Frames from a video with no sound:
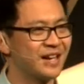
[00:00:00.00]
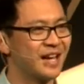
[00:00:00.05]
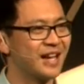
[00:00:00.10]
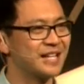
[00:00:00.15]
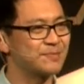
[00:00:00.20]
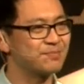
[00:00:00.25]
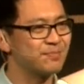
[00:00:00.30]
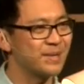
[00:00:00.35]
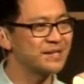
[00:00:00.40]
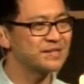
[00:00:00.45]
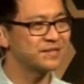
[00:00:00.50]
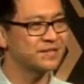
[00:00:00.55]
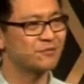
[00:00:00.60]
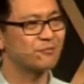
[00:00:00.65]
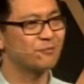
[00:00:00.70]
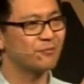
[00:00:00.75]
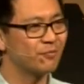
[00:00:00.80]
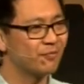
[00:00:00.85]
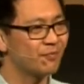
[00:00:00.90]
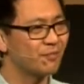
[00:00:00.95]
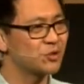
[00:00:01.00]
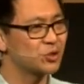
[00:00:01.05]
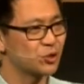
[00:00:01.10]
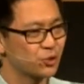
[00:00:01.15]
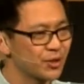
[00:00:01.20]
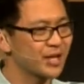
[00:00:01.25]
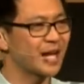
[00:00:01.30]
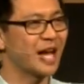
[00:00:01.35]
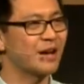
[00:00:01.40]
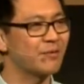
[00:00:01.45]
It's meant to
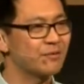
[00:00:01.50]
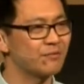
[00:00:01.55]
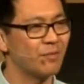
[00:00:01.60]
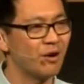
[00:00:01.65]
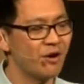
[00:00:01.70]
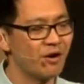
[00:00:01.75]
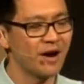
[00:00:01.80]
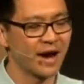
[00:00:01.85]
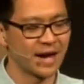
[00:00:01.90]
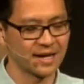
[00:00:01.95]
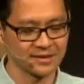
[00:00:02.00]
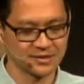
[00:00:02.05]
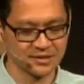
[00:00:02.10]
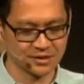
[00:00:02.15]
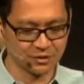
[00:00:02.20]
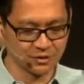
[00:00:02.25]
trigger our minds